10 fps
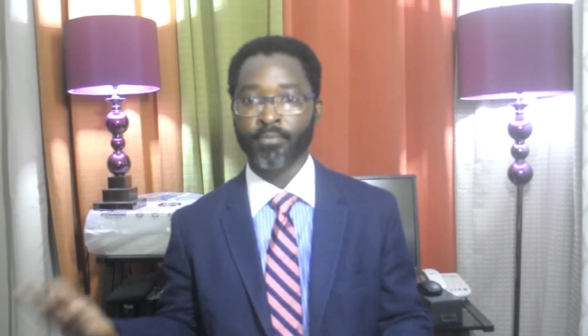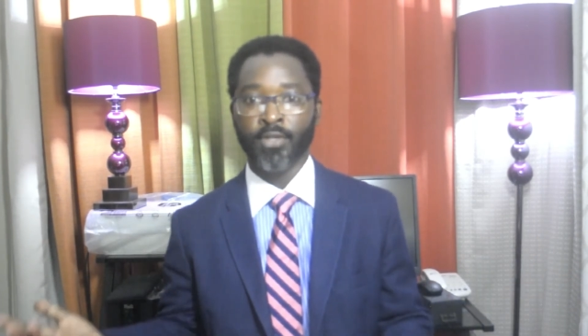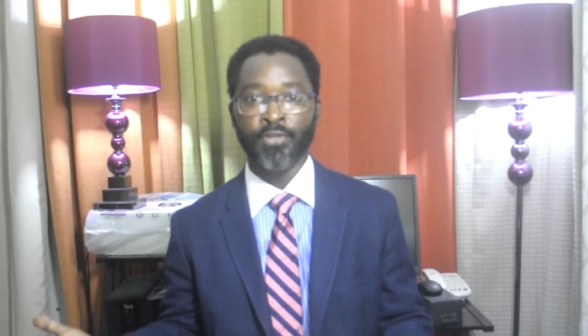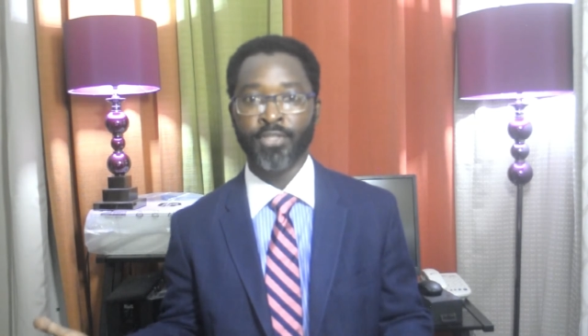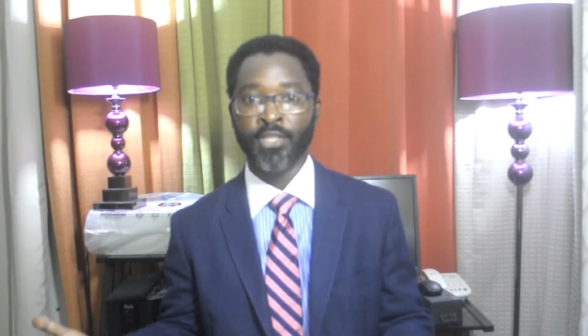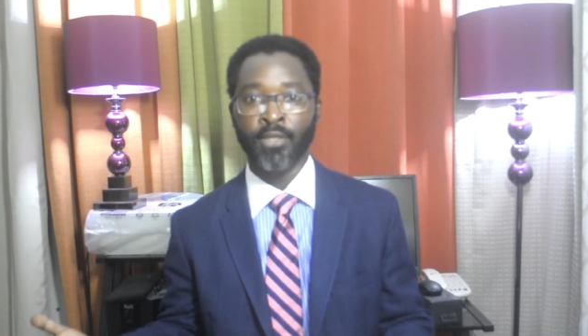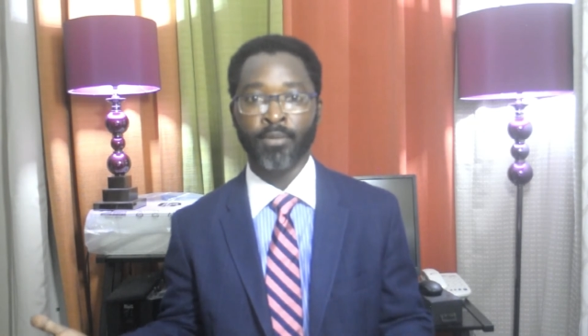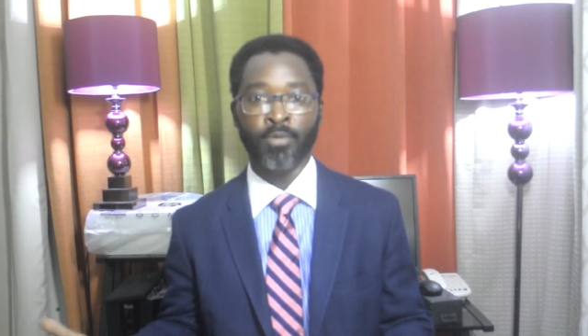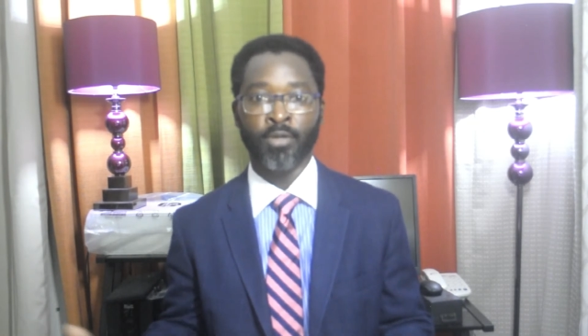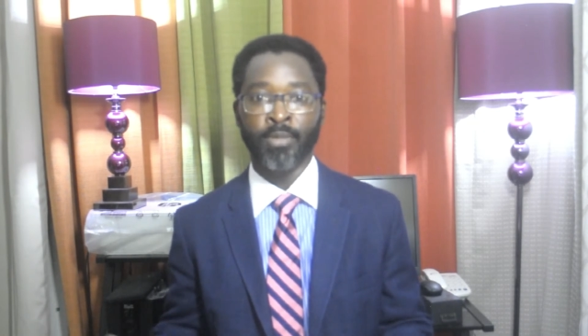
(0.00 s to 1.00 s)
Quarantine,
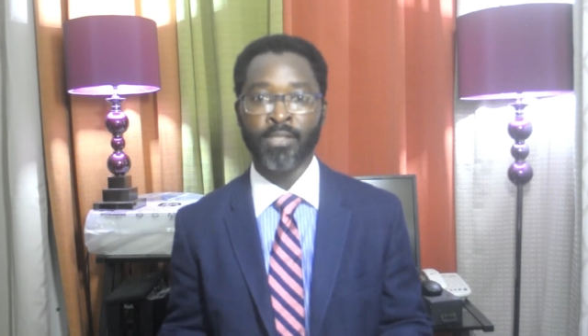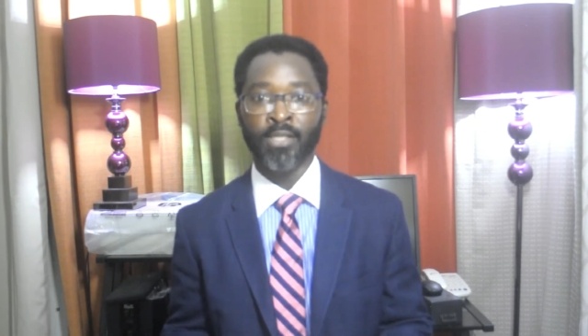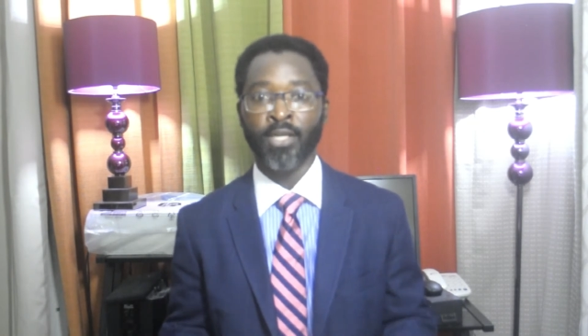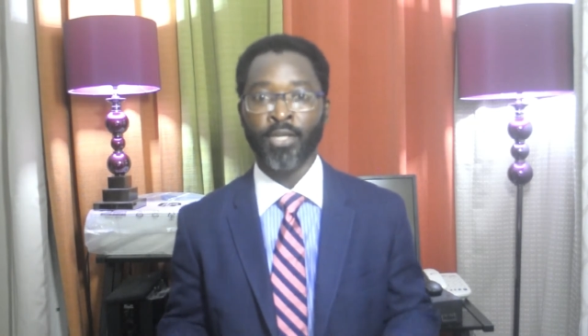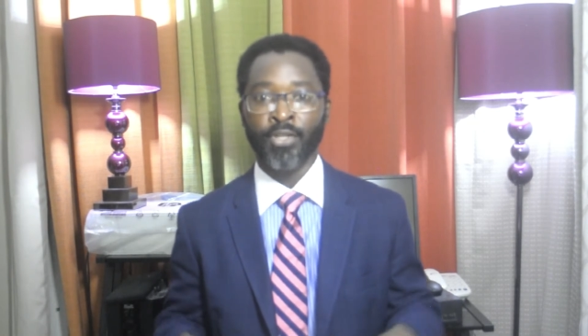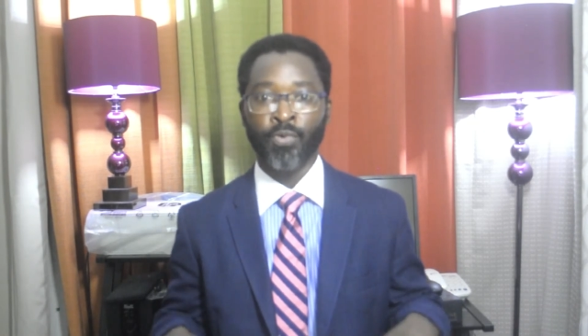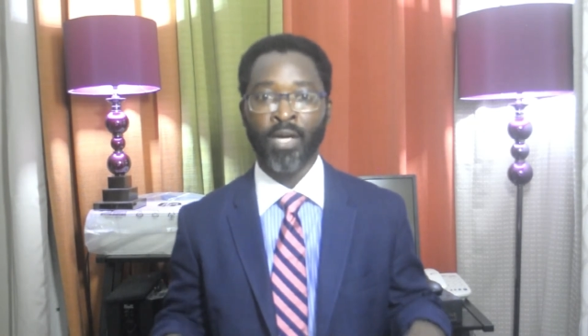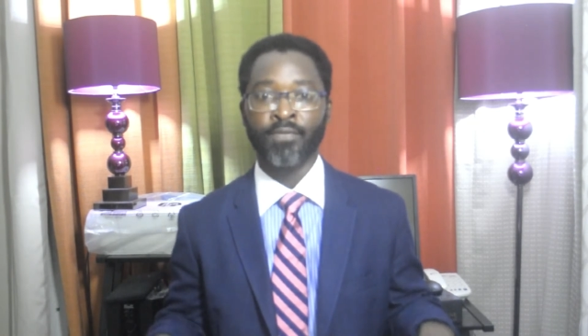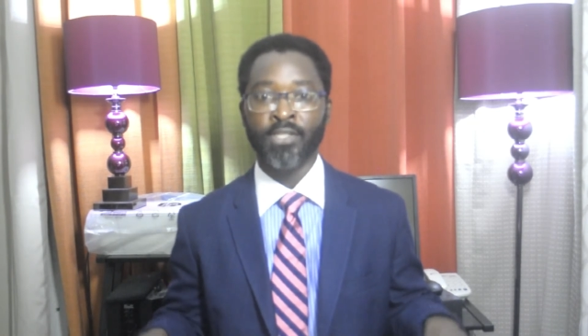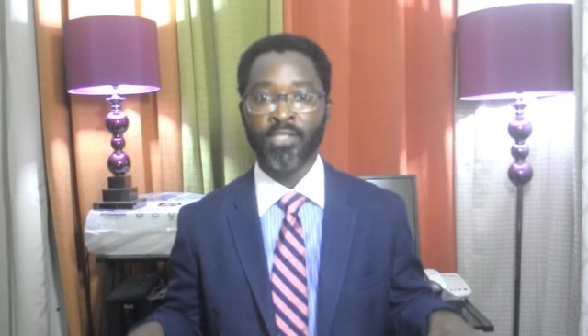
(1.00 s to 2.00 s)
Berbice, you
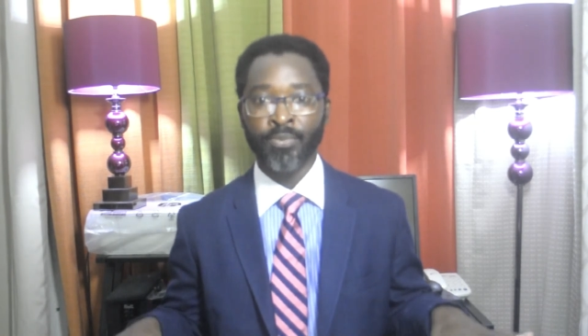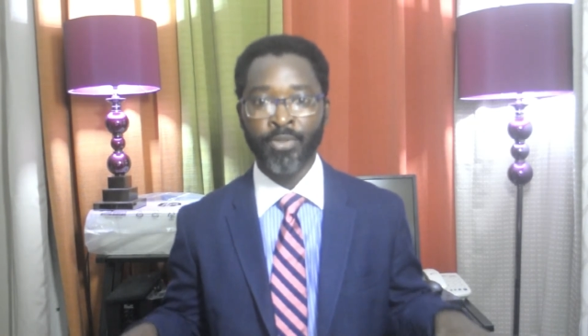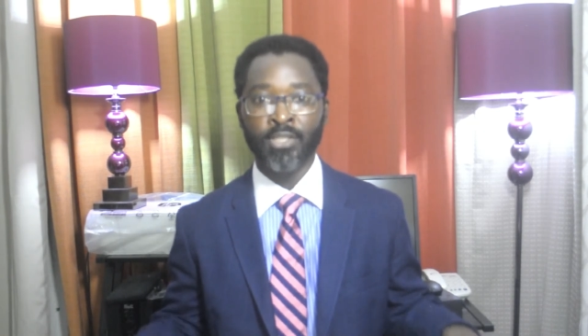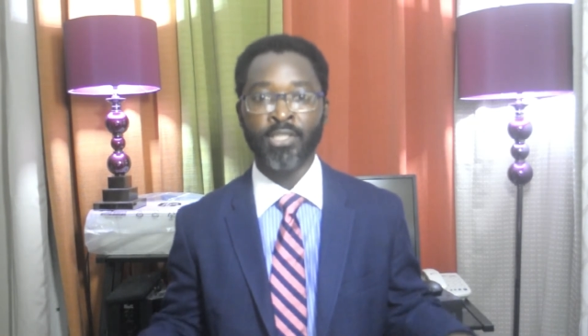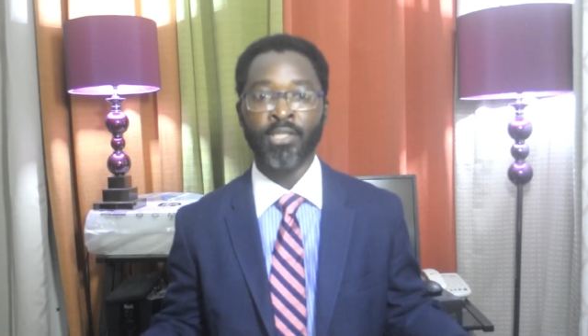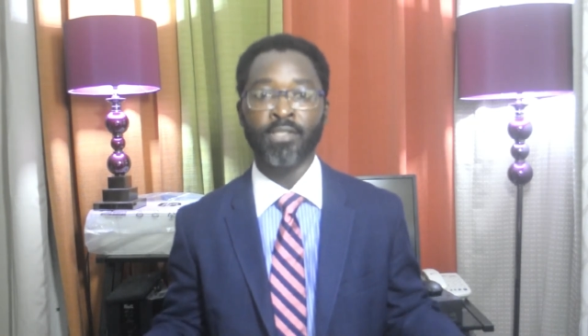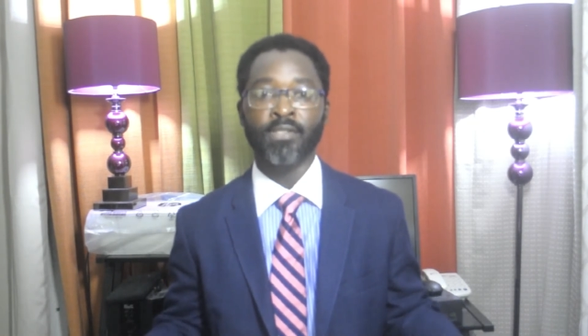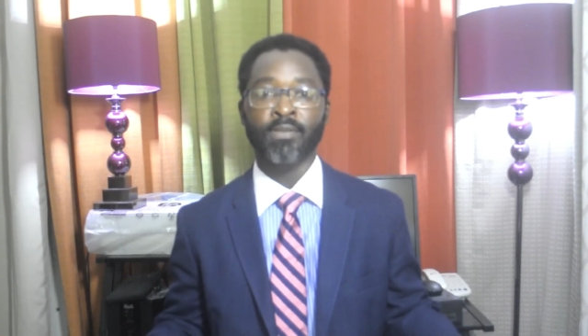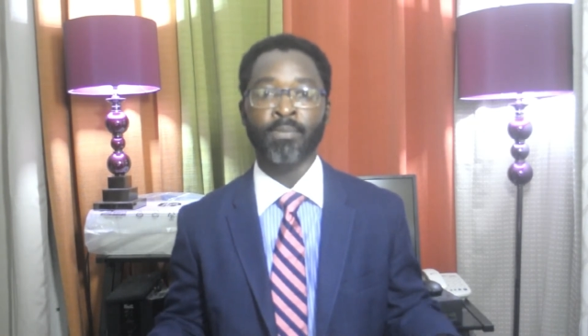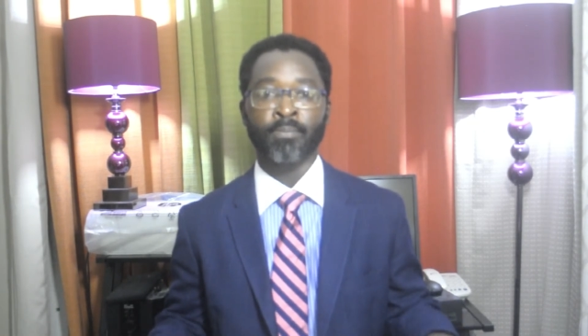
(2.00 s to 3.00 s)
have these communities